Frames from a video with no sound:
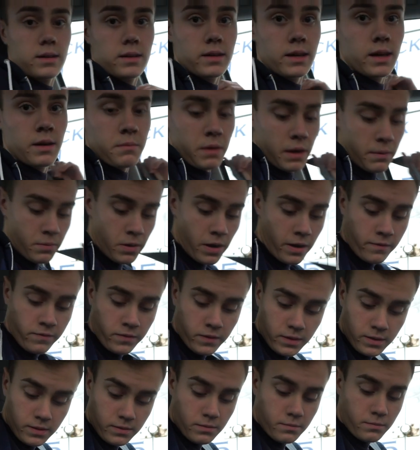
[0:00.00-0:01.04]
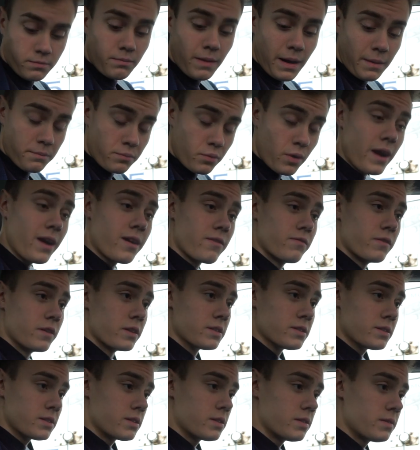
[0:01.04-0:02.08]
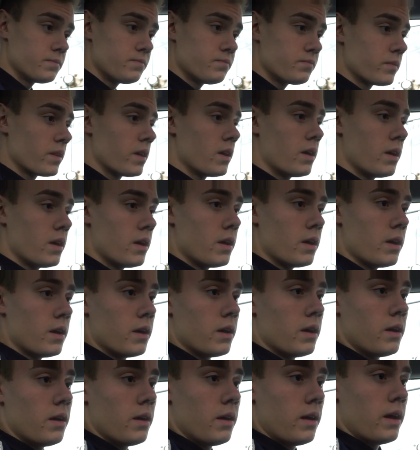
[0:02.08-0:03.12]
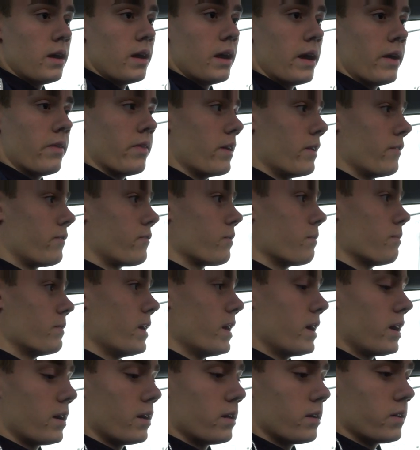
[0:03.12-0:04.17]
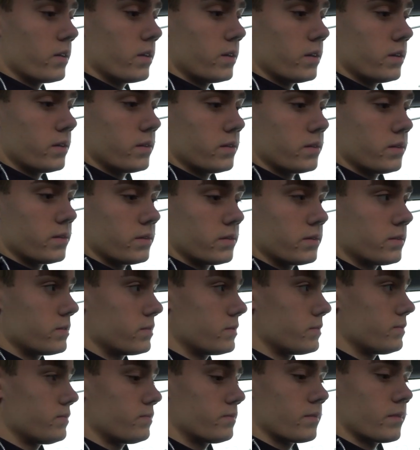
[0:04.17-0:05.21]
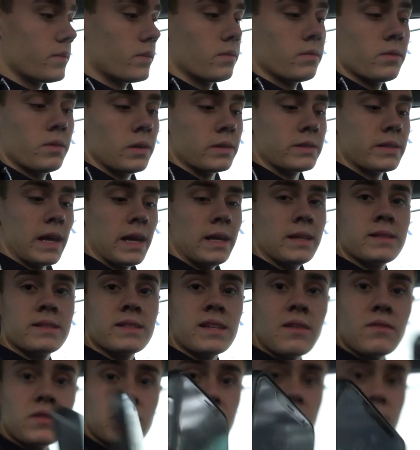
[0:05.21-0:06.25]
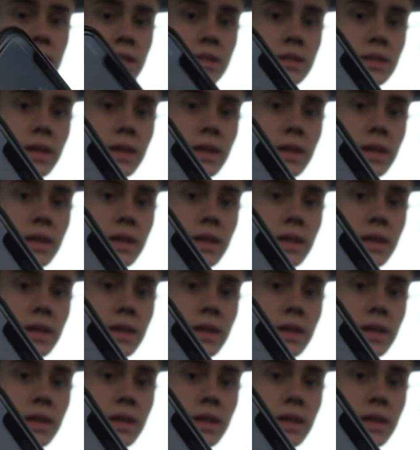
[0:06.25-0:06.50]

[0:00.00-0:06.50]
get my breakfast, my breakfast. And then from there, well, it's 8:17